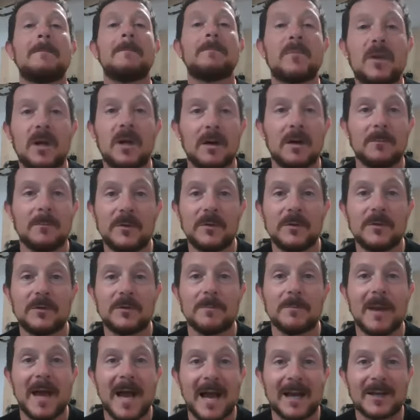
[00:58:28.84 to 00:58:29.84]
Come do
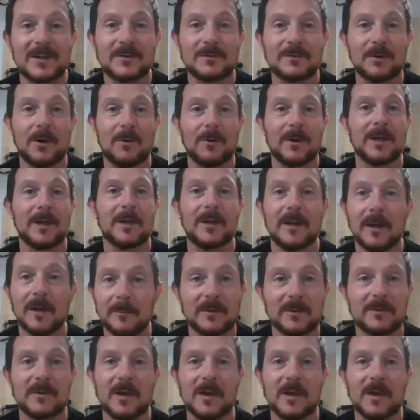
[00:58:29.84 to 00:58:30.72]
some axe throwing. Come to